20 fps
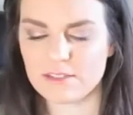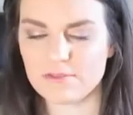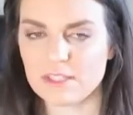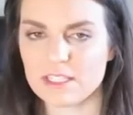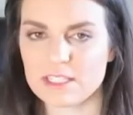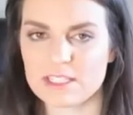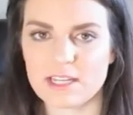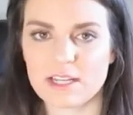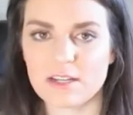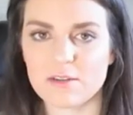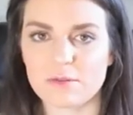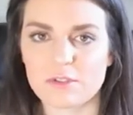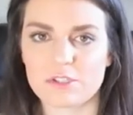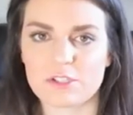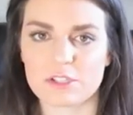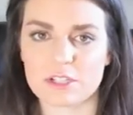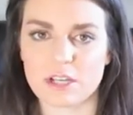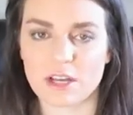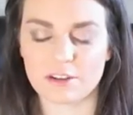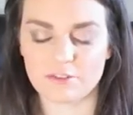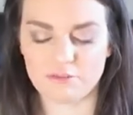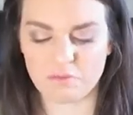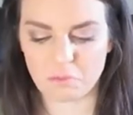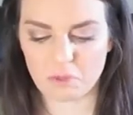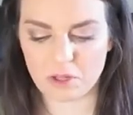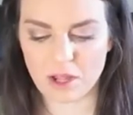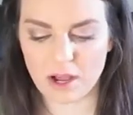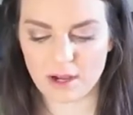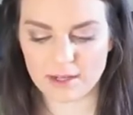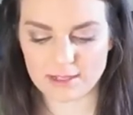of the day was just kind of
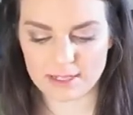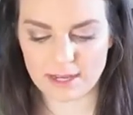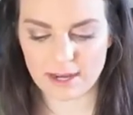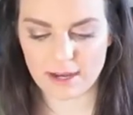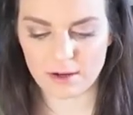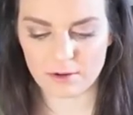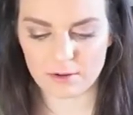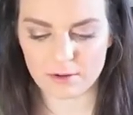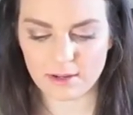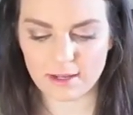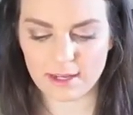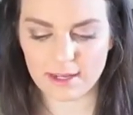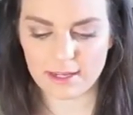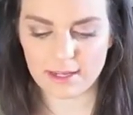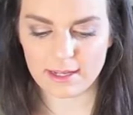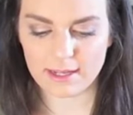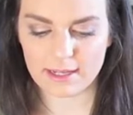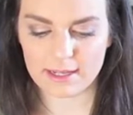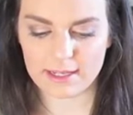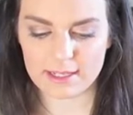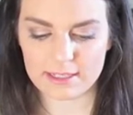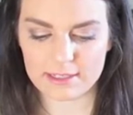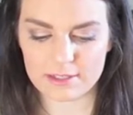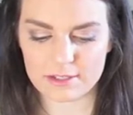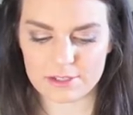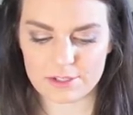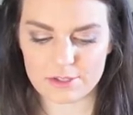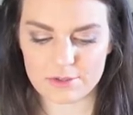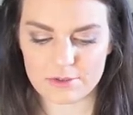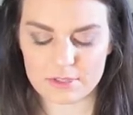blocked out
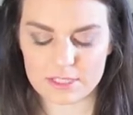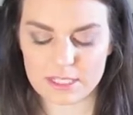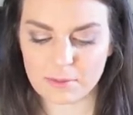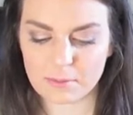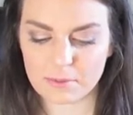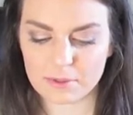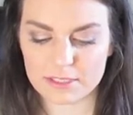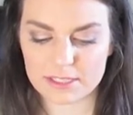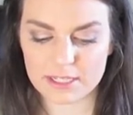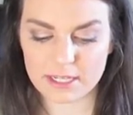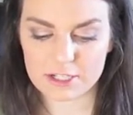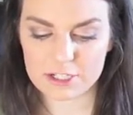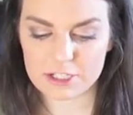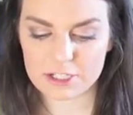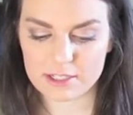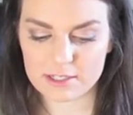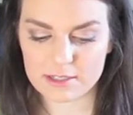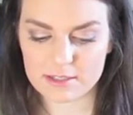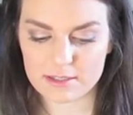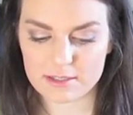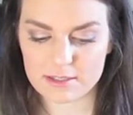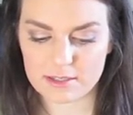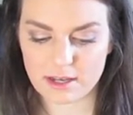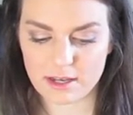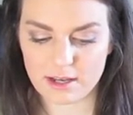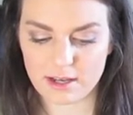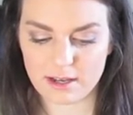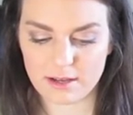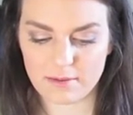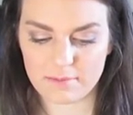into separate sections
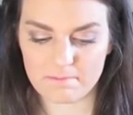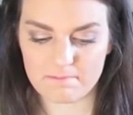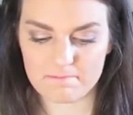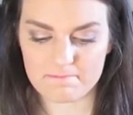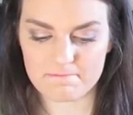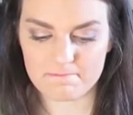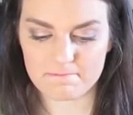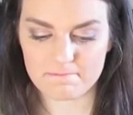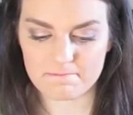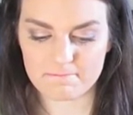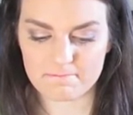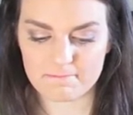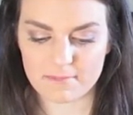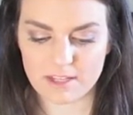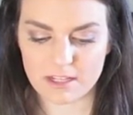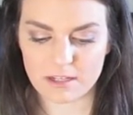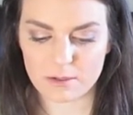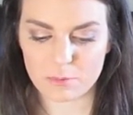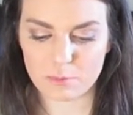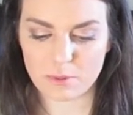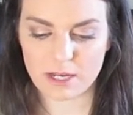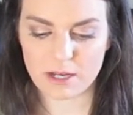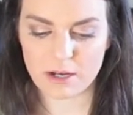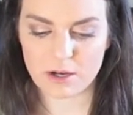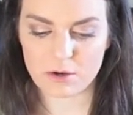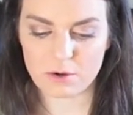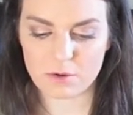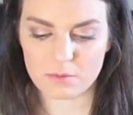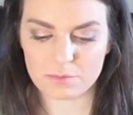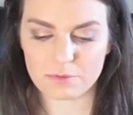
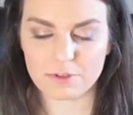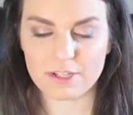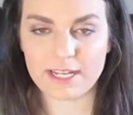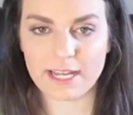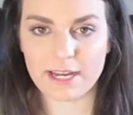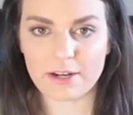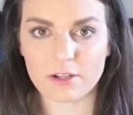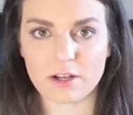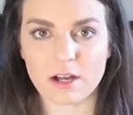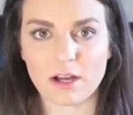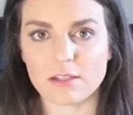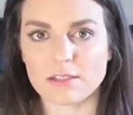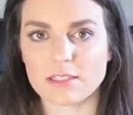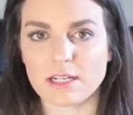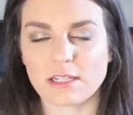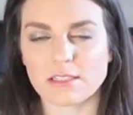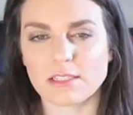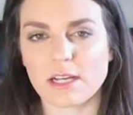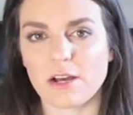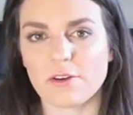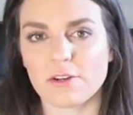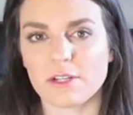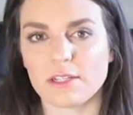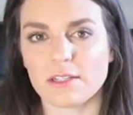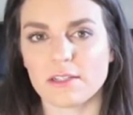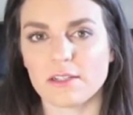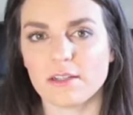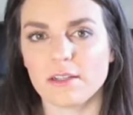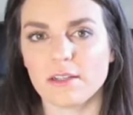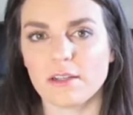about prenatal contact, how
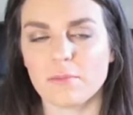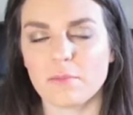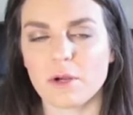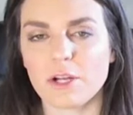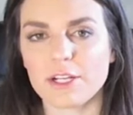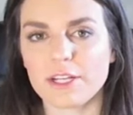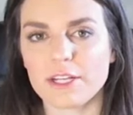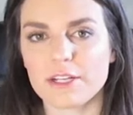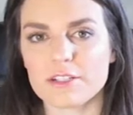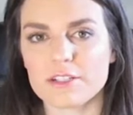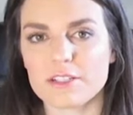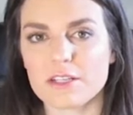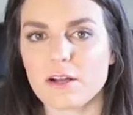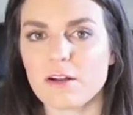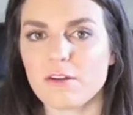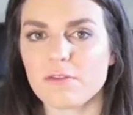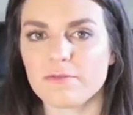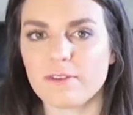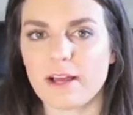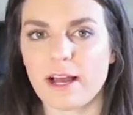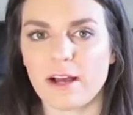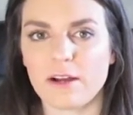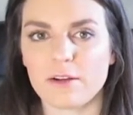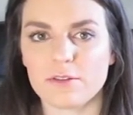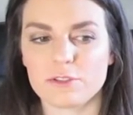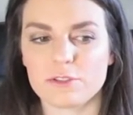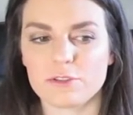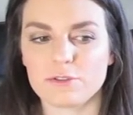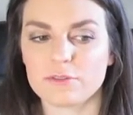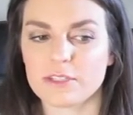to market yourself,
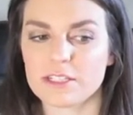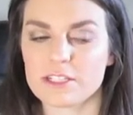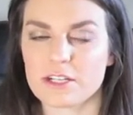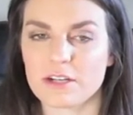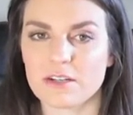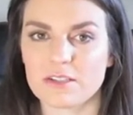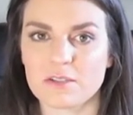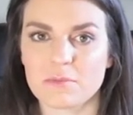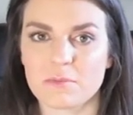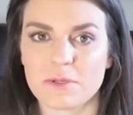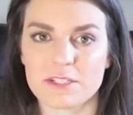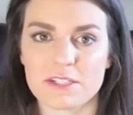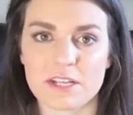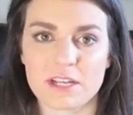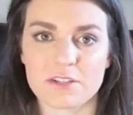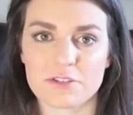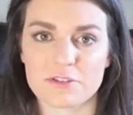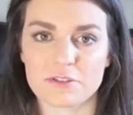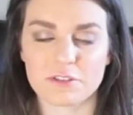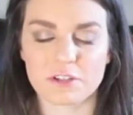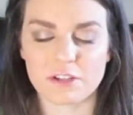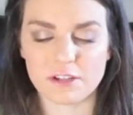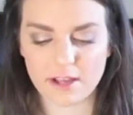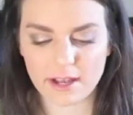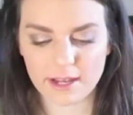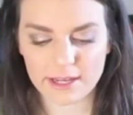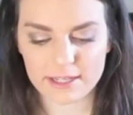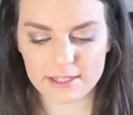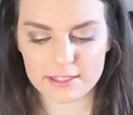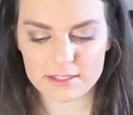how to reach out to potential
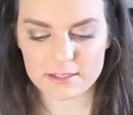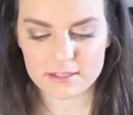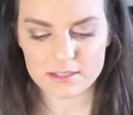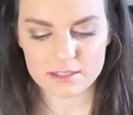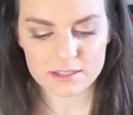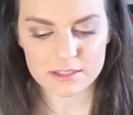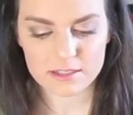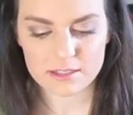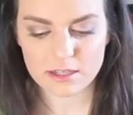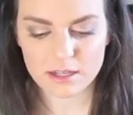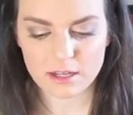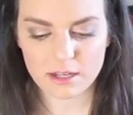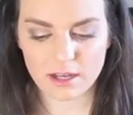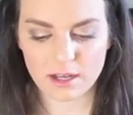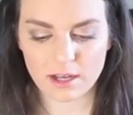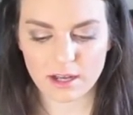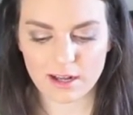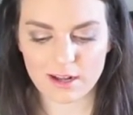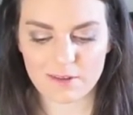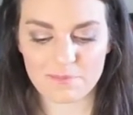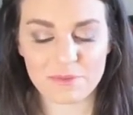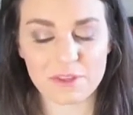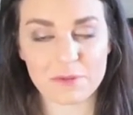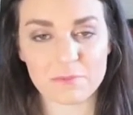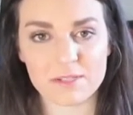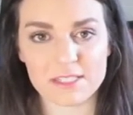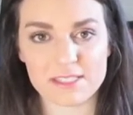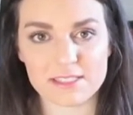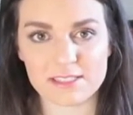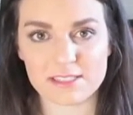clients, the
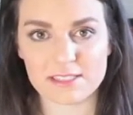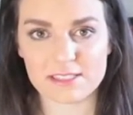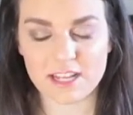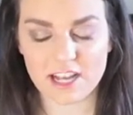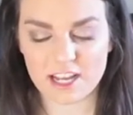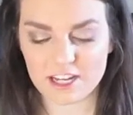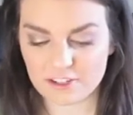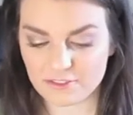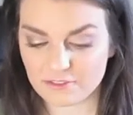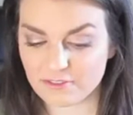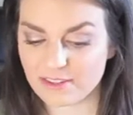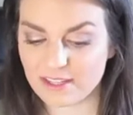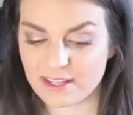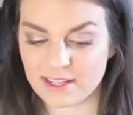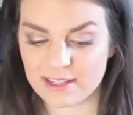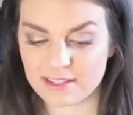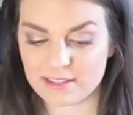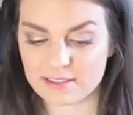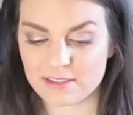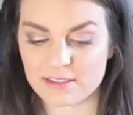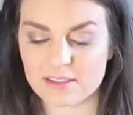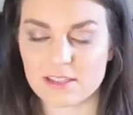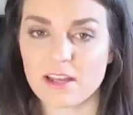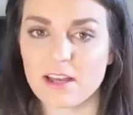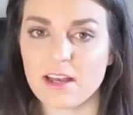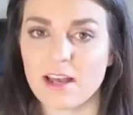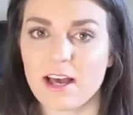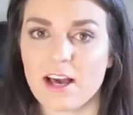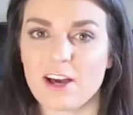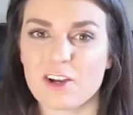business side of things,
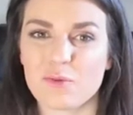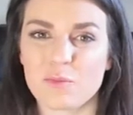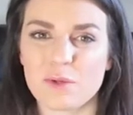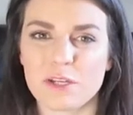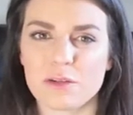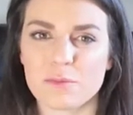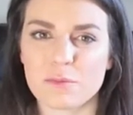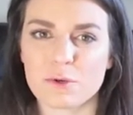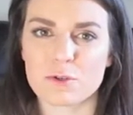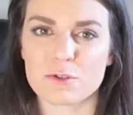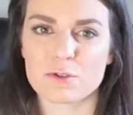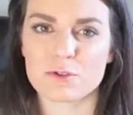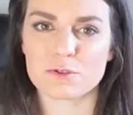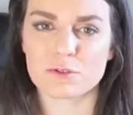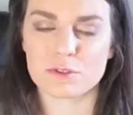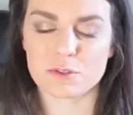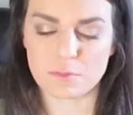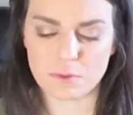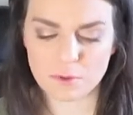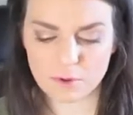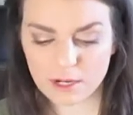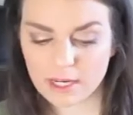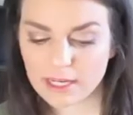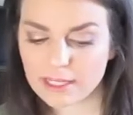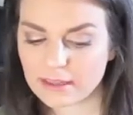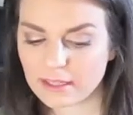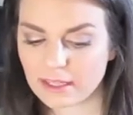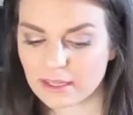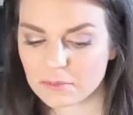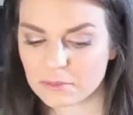how to be an emotional support
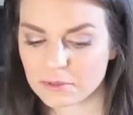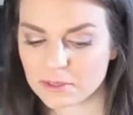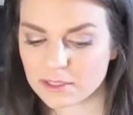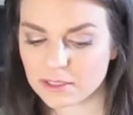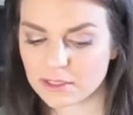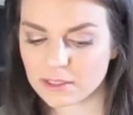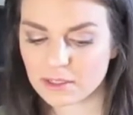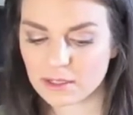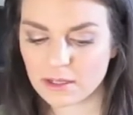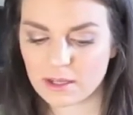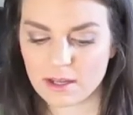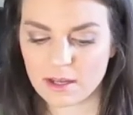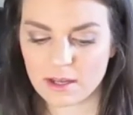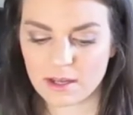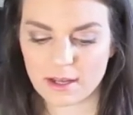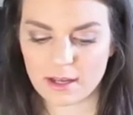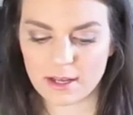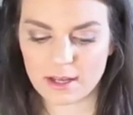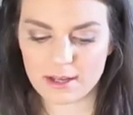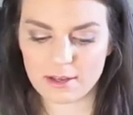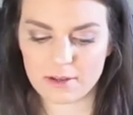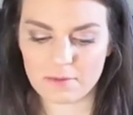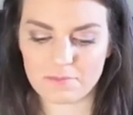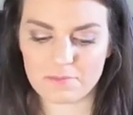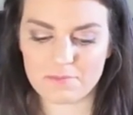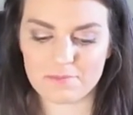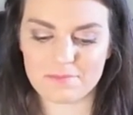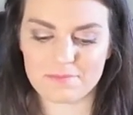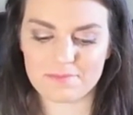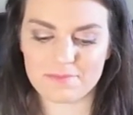in labor,
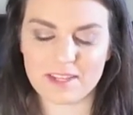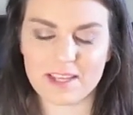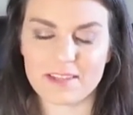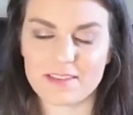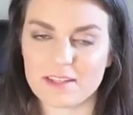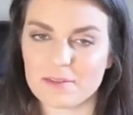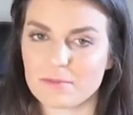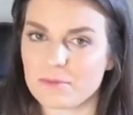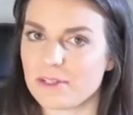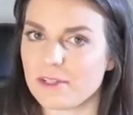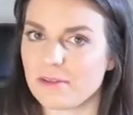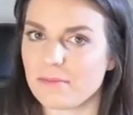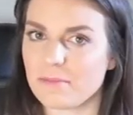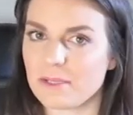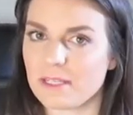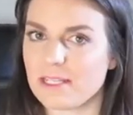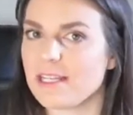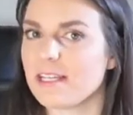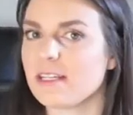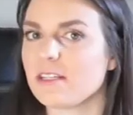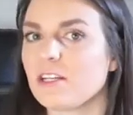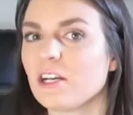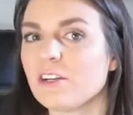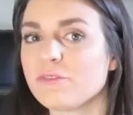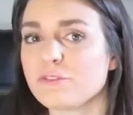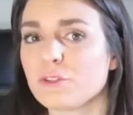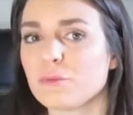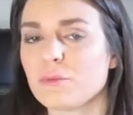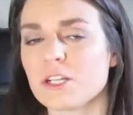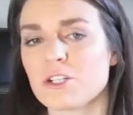and then we began
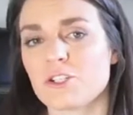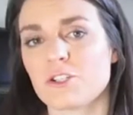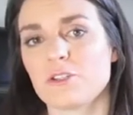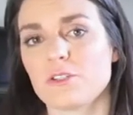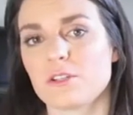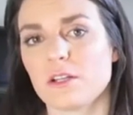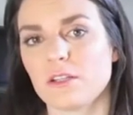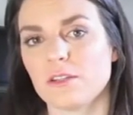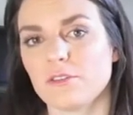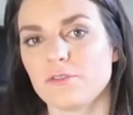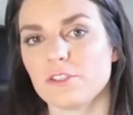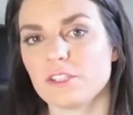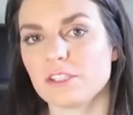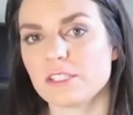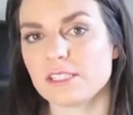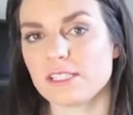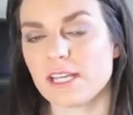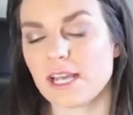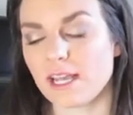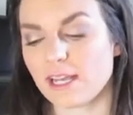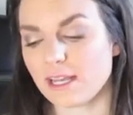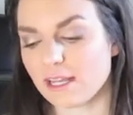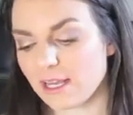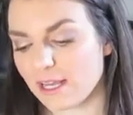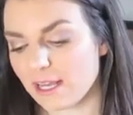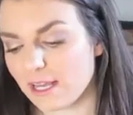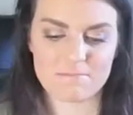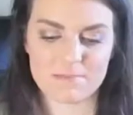comfort measures on the first day.